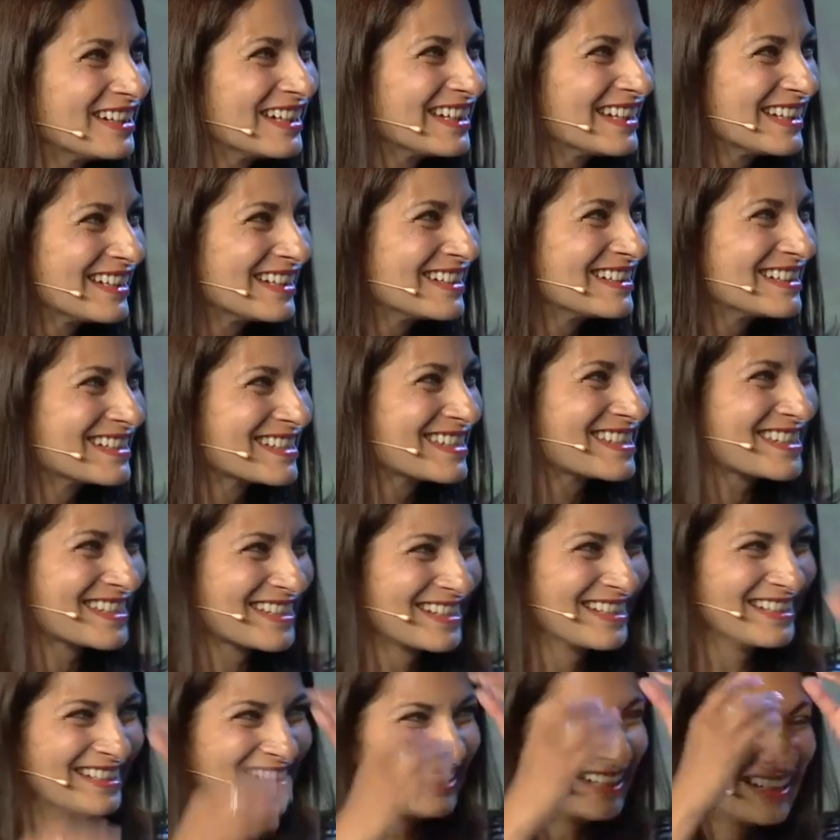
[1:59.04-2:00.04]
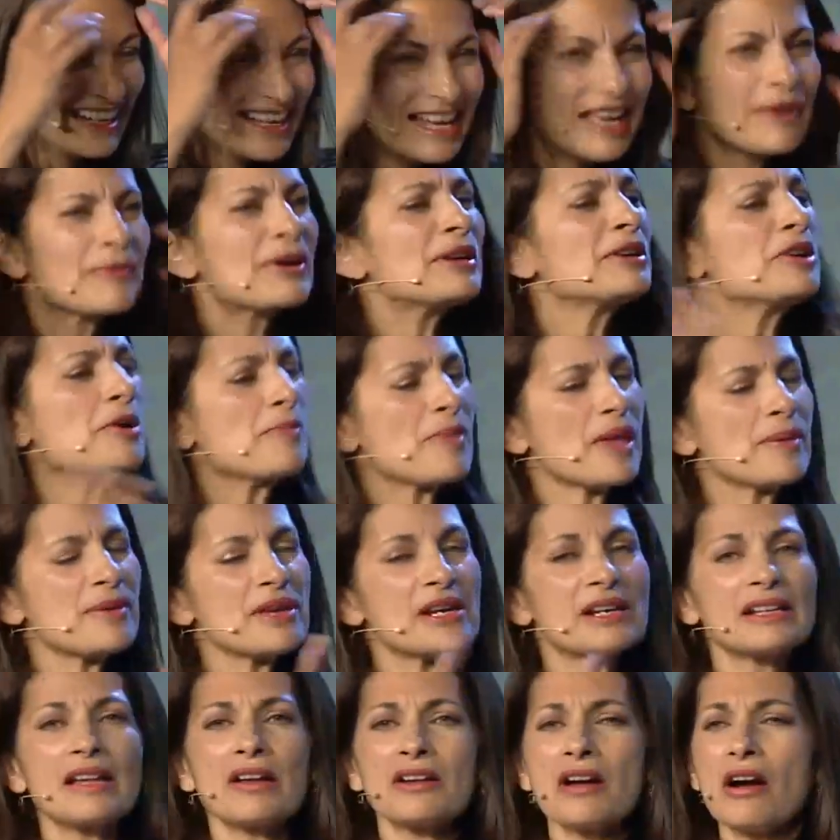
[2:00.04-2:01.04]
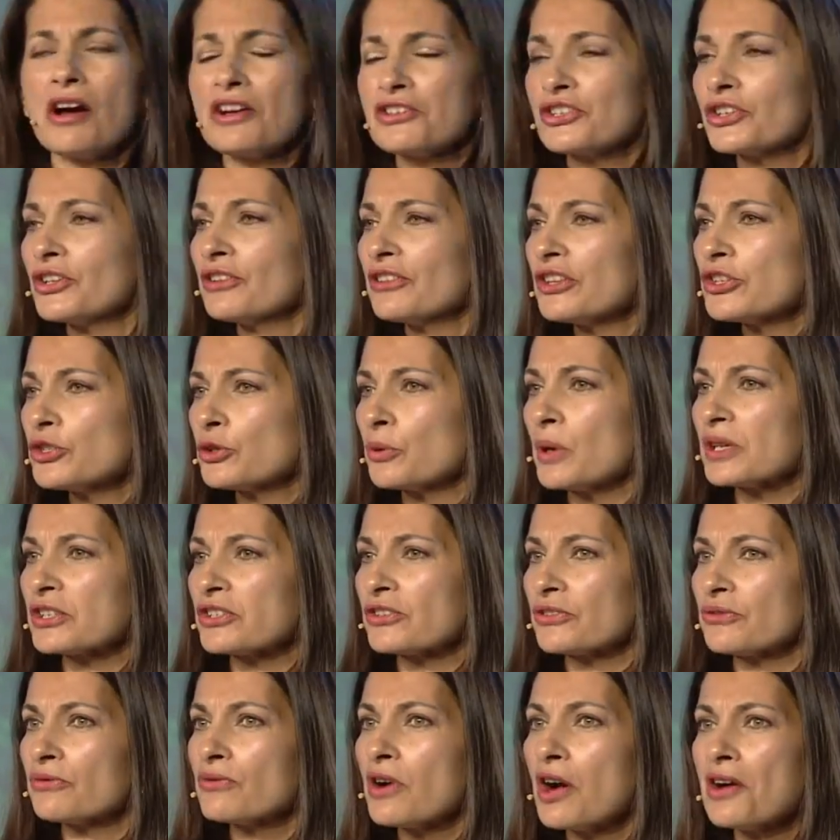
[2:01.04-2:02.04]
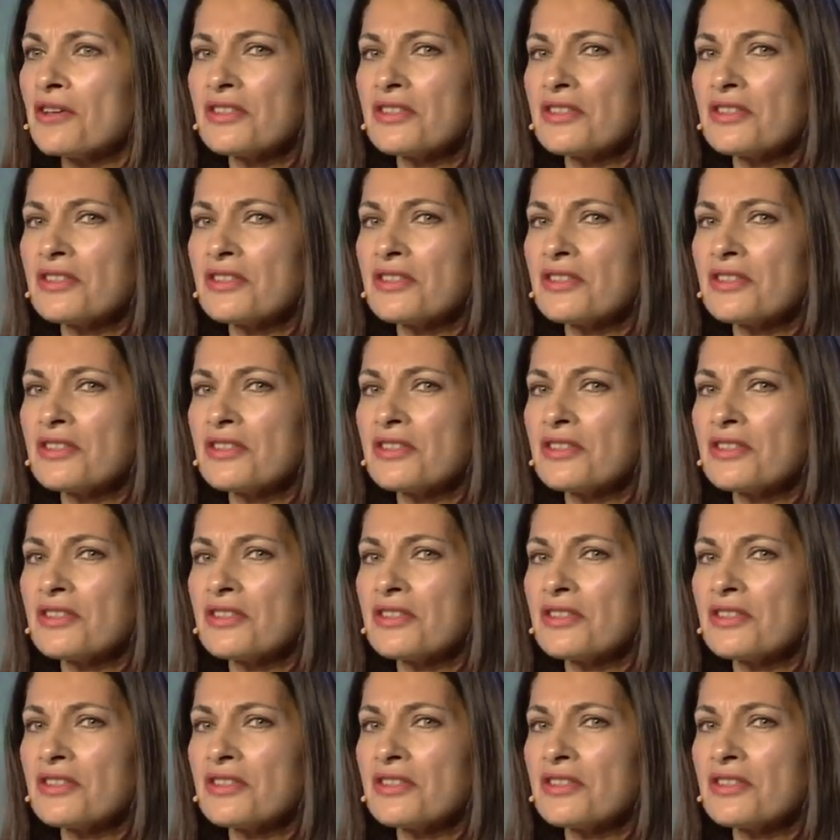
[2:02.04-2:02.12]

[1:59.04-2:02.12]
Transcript: Please. Well, no, maybe I'll ask you this question.